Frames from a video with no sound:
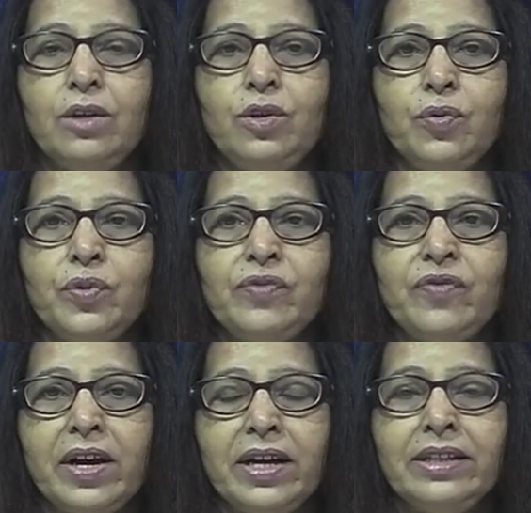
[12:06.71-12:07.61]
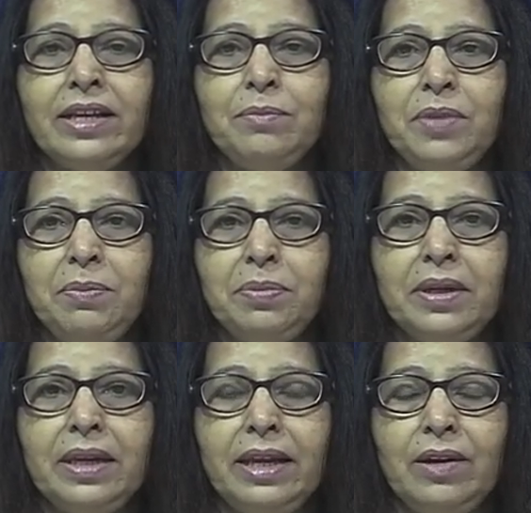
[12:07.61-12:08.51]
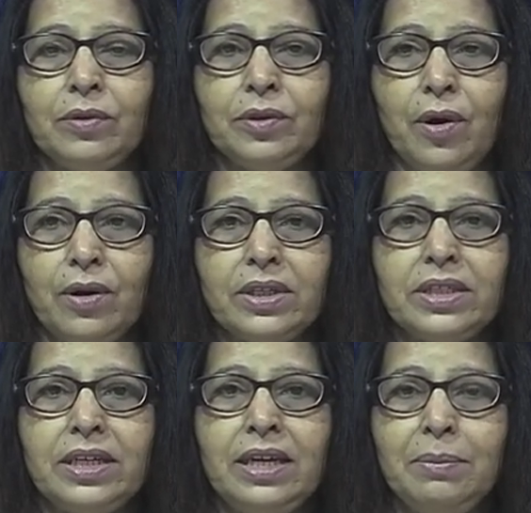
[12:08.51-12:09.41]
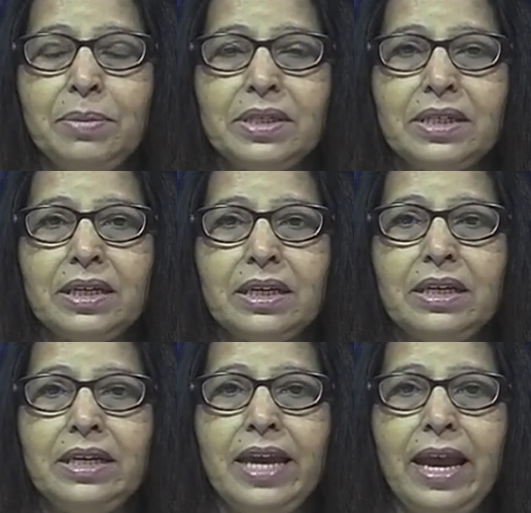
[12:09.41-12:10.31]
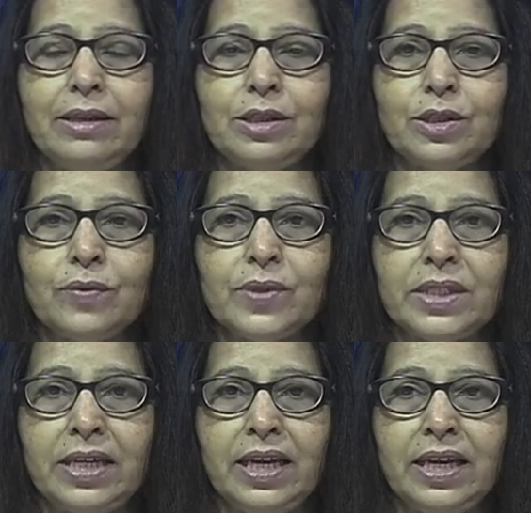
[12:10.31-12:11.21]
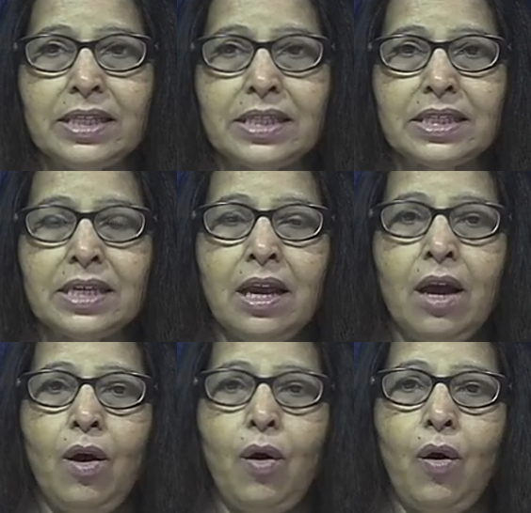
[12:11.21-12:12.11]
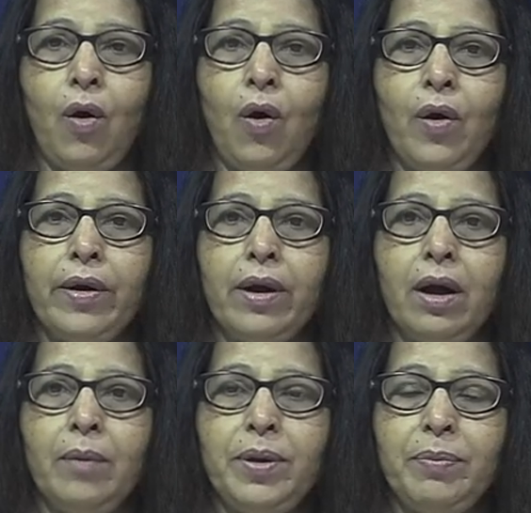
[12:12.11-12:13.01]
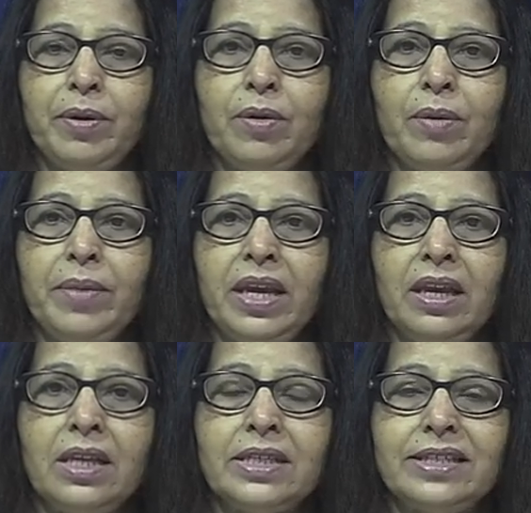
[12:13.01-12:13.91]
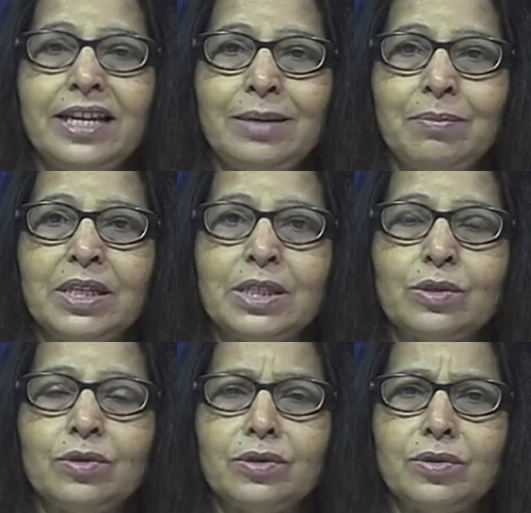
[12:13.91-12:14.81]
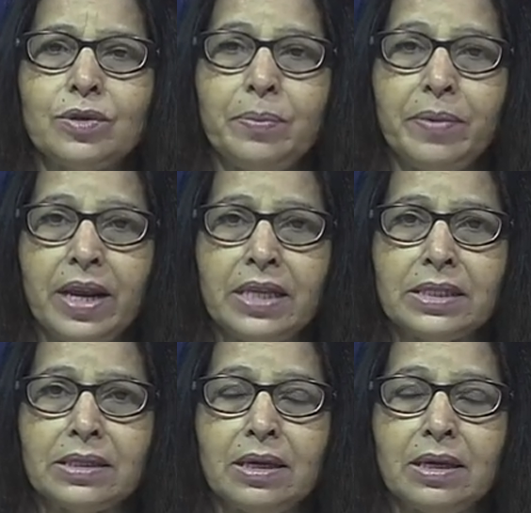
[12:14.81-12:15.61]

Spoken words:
You would find that people in authority, particularly heads of states, or people who are making statements to the press,